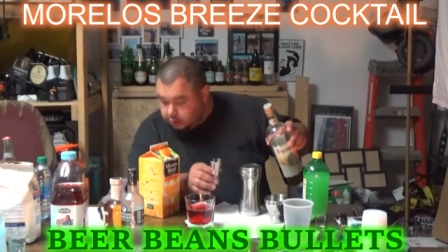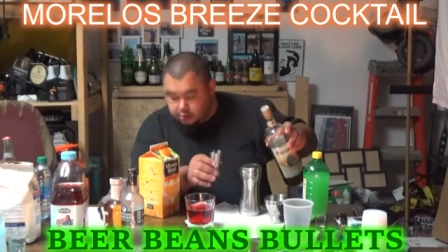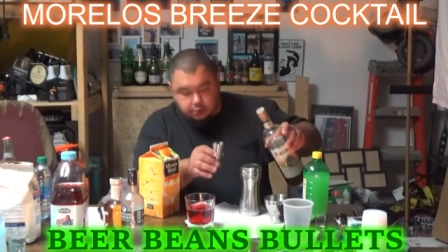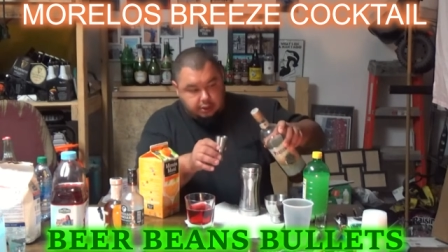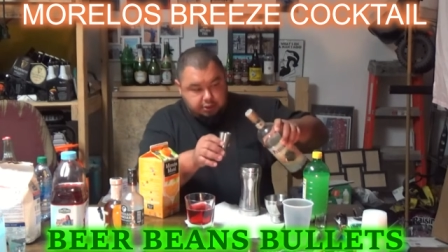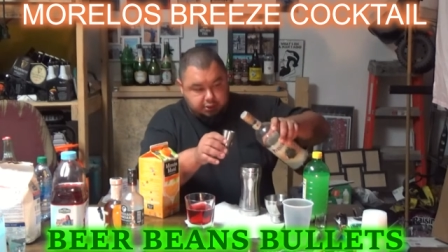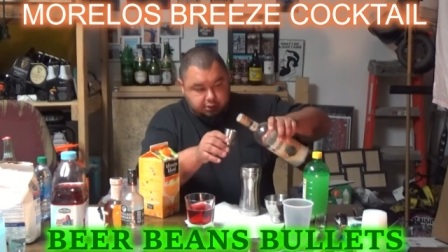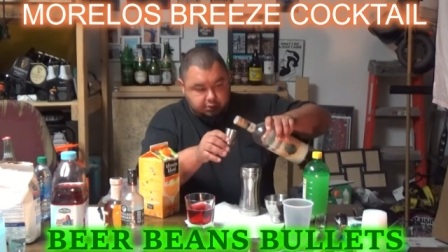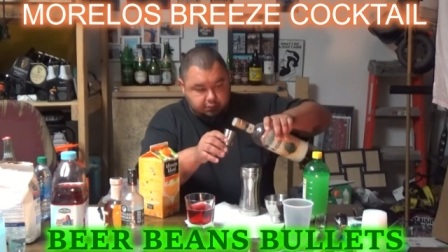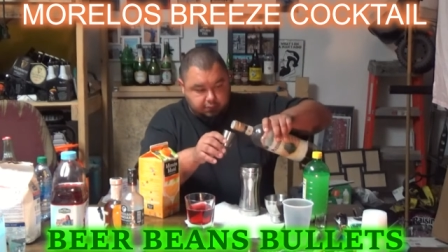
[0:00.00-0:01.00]
2 ounces
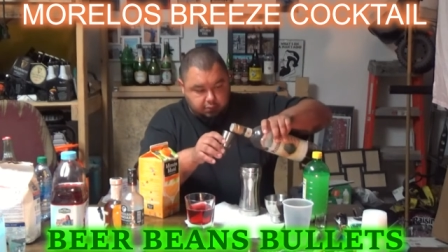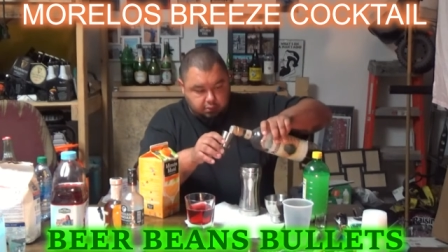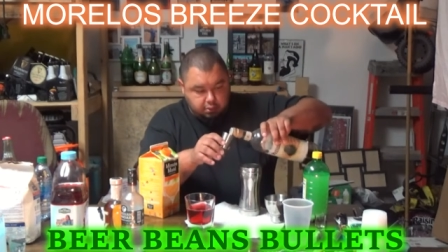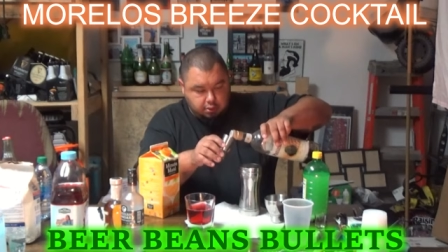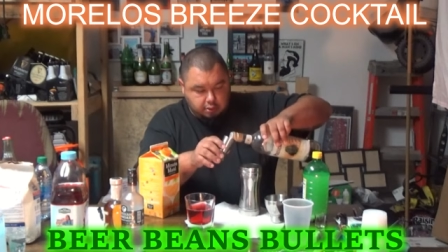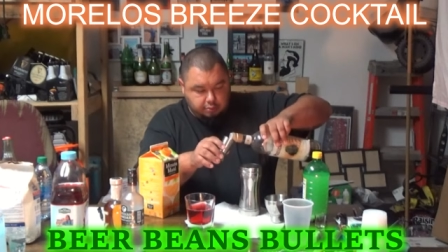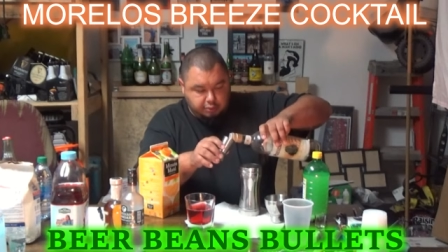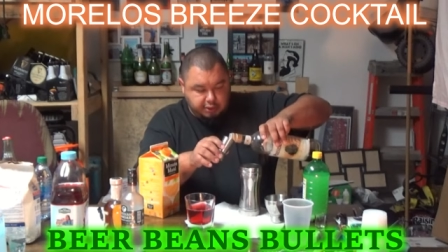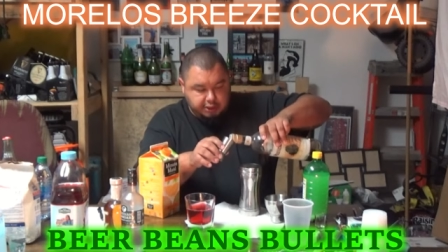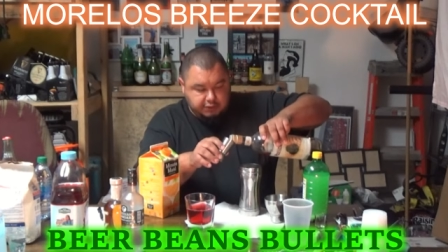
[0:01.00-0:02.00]
of the
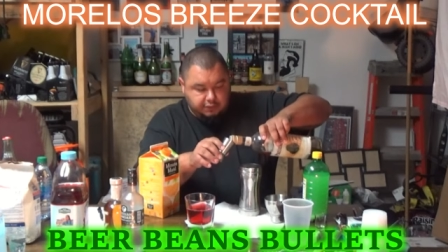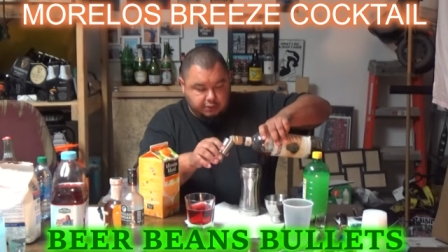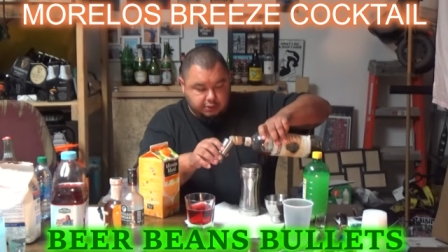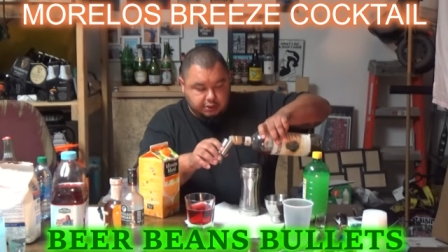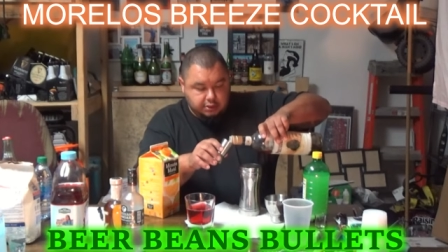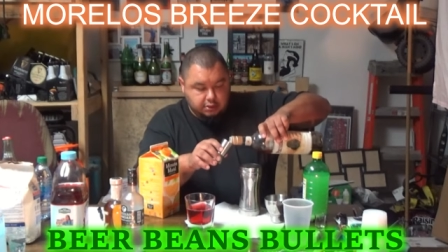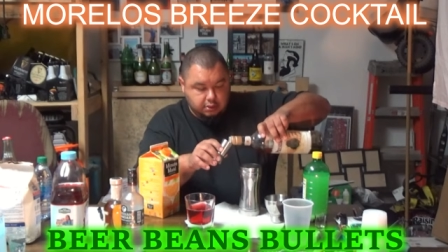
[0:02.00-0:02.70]
Prez first.